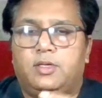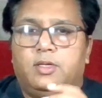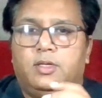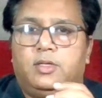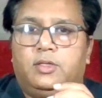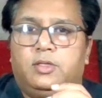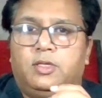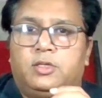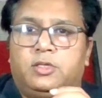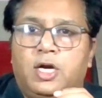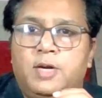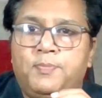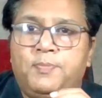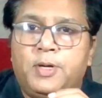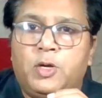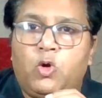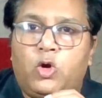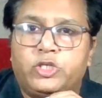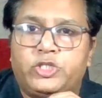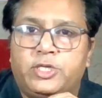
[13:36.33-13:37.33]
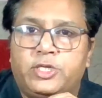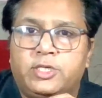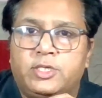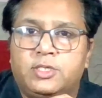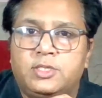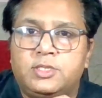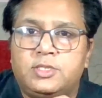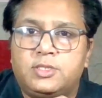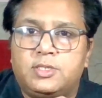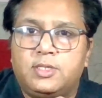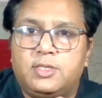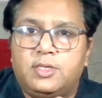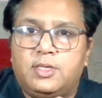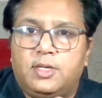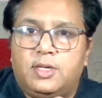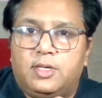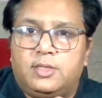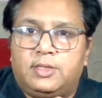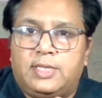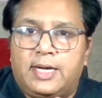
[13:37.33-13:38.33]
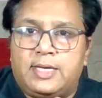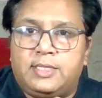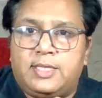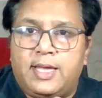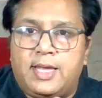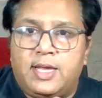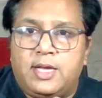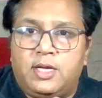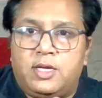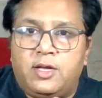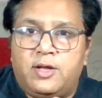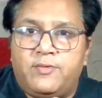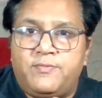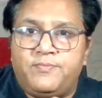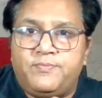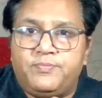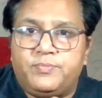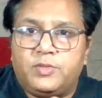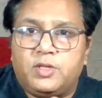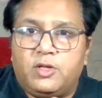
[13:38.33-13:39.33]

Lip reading: The third precaution is that the income